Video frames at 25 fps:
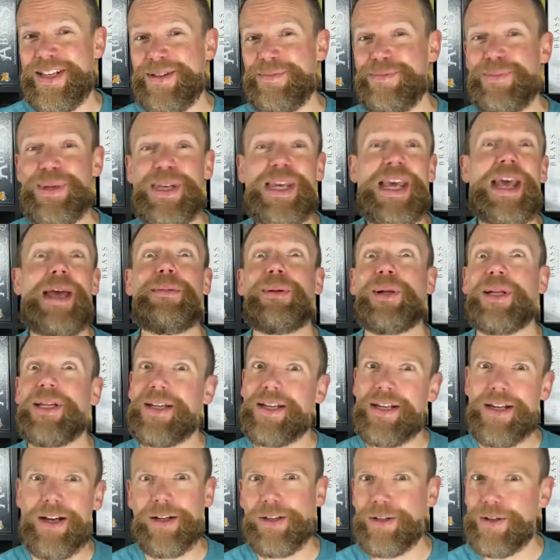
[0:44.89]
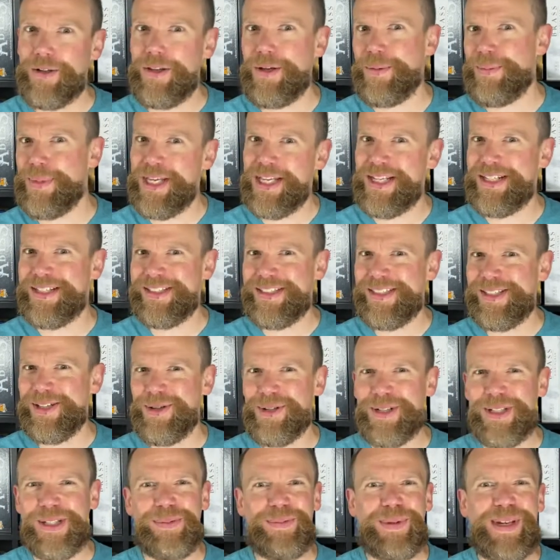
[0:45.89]
be able to color them in, so
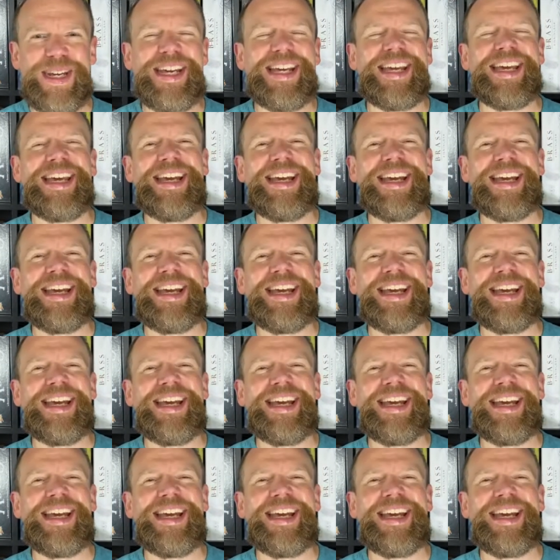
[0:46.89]
to speak.